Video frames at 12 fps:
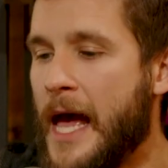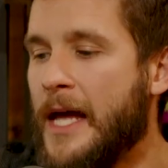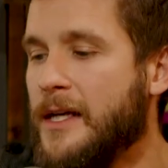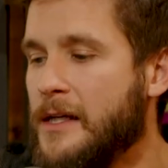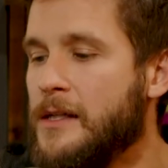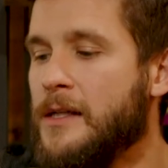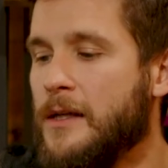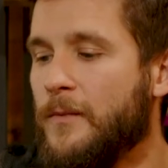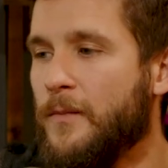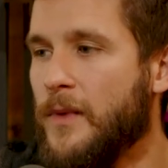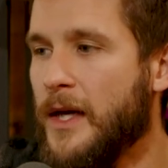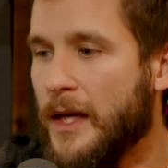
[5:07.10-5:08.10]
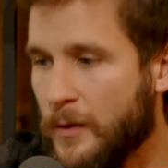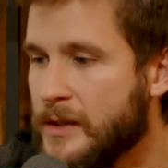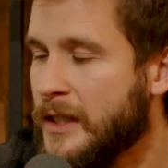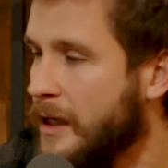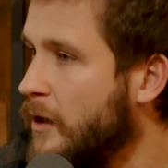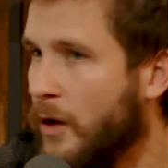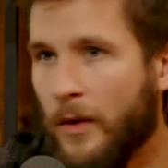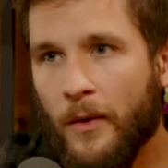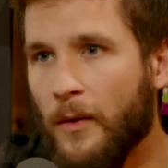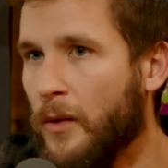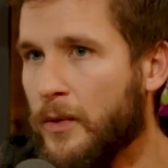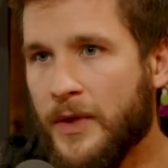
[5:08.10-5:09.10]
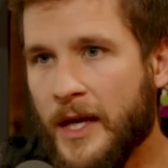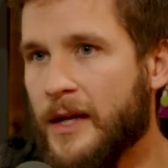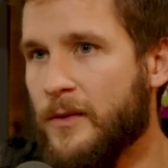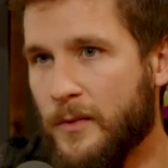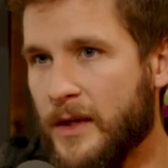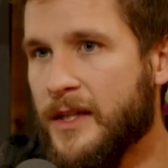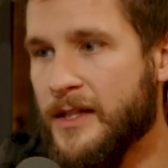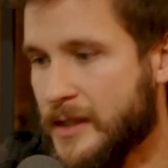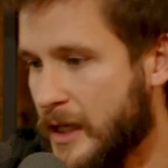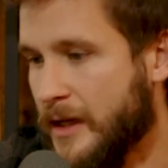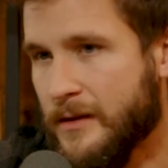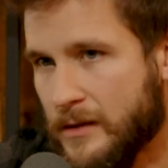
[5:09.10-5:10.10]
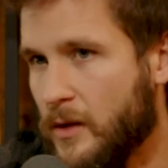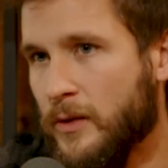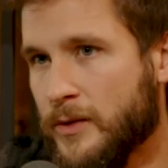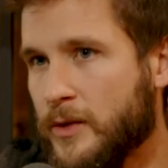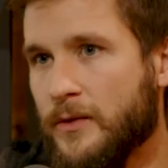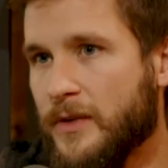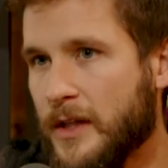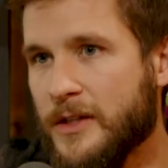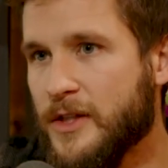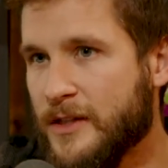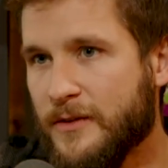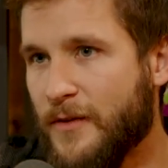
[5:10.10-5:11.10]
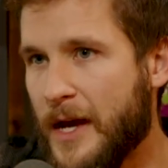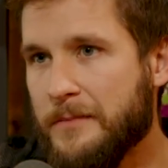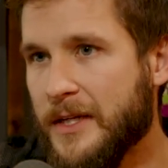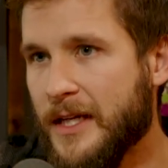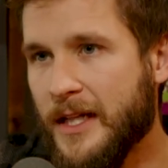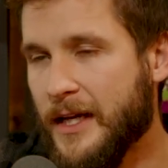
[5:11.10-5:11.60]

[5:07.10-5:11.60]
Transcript: and it was like a whole thing with his like ultra religious family.